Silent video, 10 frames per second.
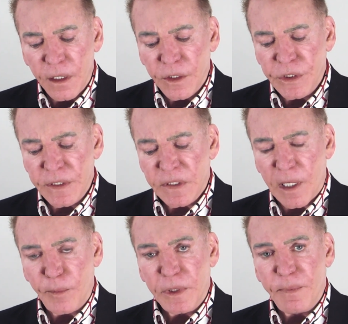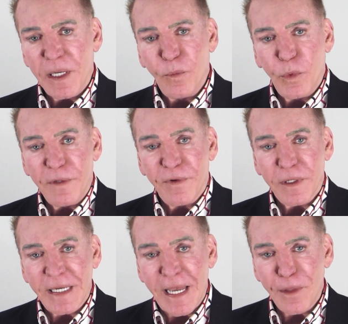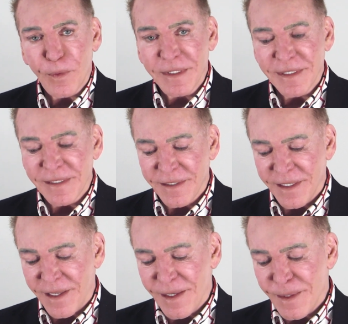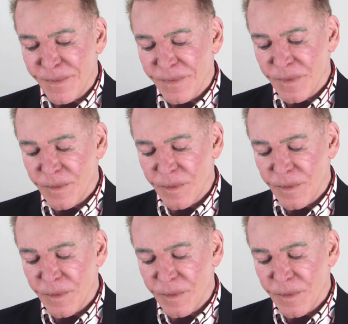she stumbled upon one of our gatherings um,